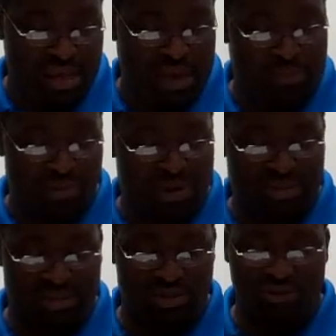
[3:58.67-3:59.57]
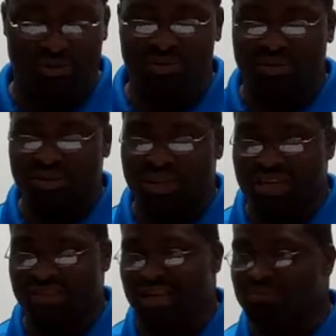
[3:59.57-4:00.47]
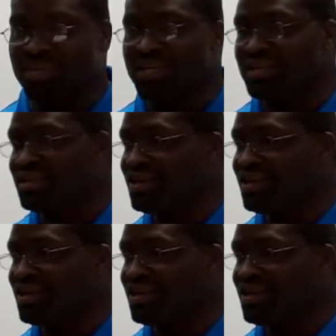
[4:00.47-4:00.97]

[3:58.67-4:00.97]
And pretty soon, they stopped taking the